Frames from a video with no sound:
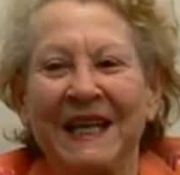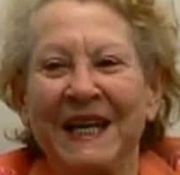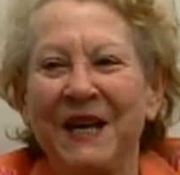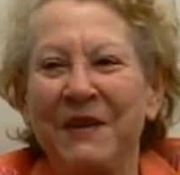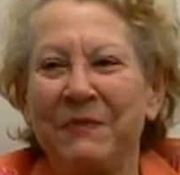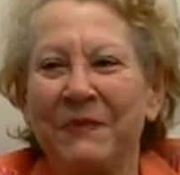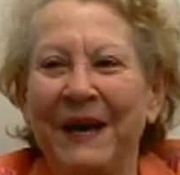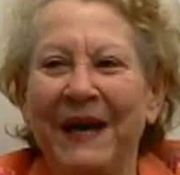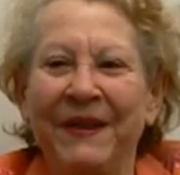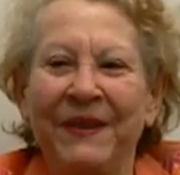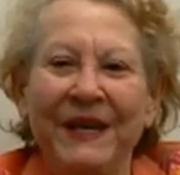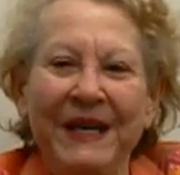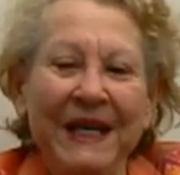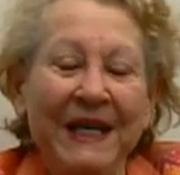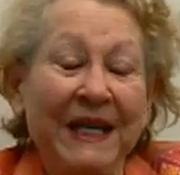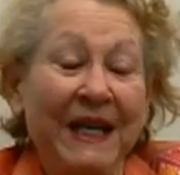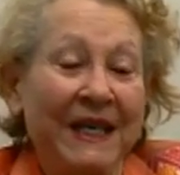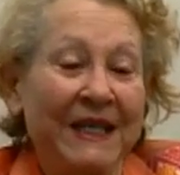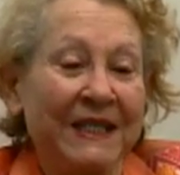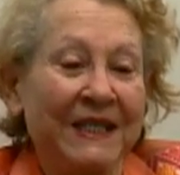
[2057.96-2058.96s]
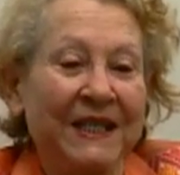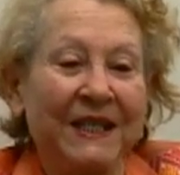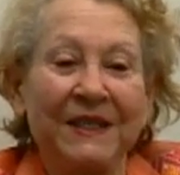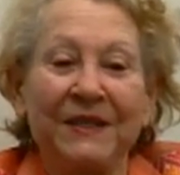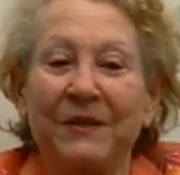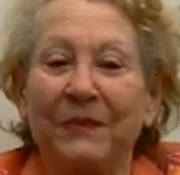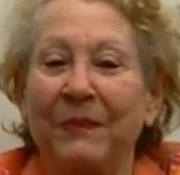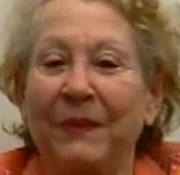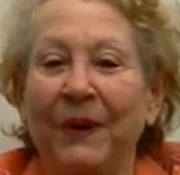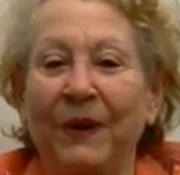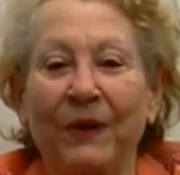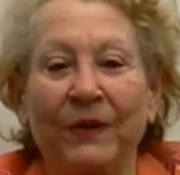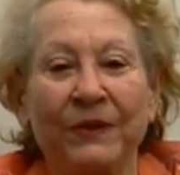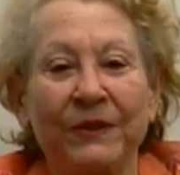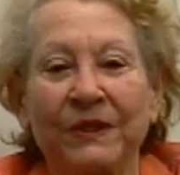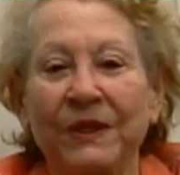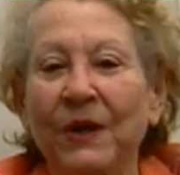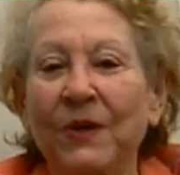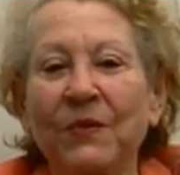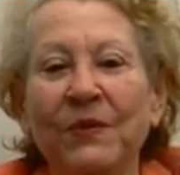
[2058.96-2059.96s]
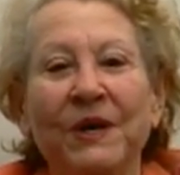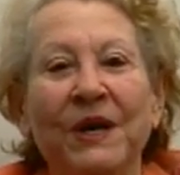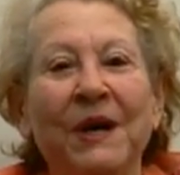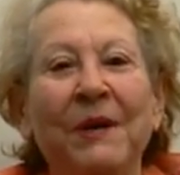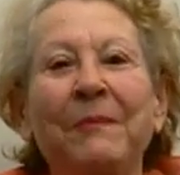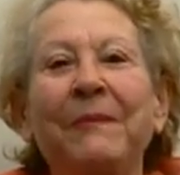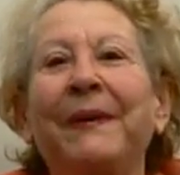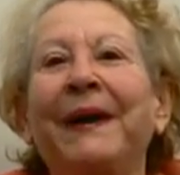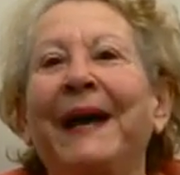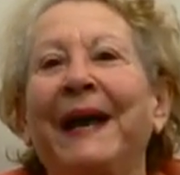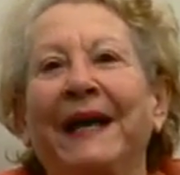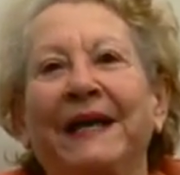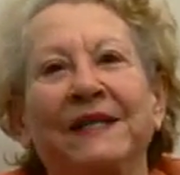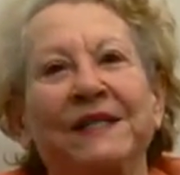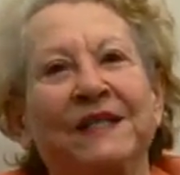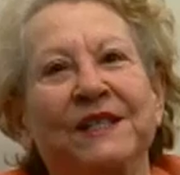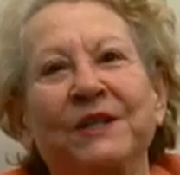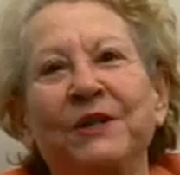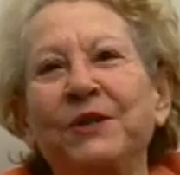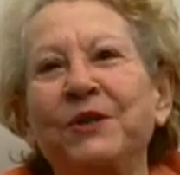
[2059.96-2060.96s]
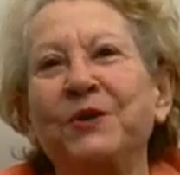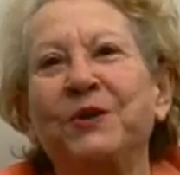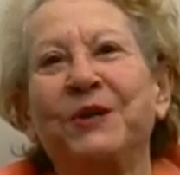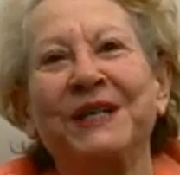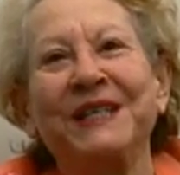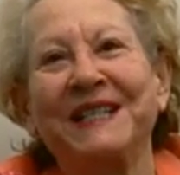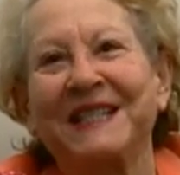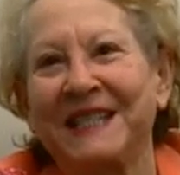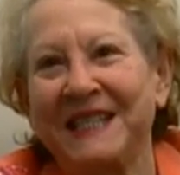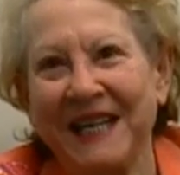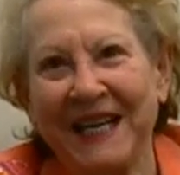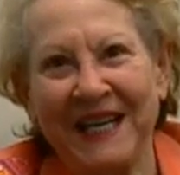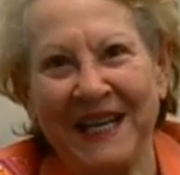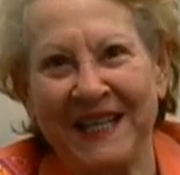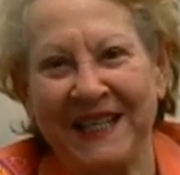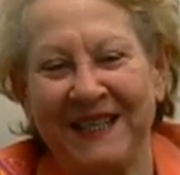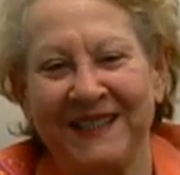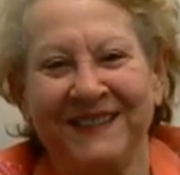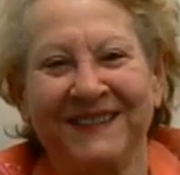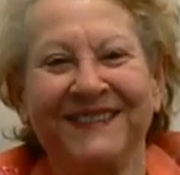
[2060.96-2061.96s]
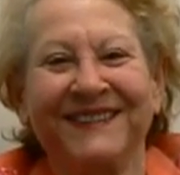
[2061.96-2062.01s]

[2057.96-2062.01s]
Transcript: And by then I said to Paul, don't come back until you can stay.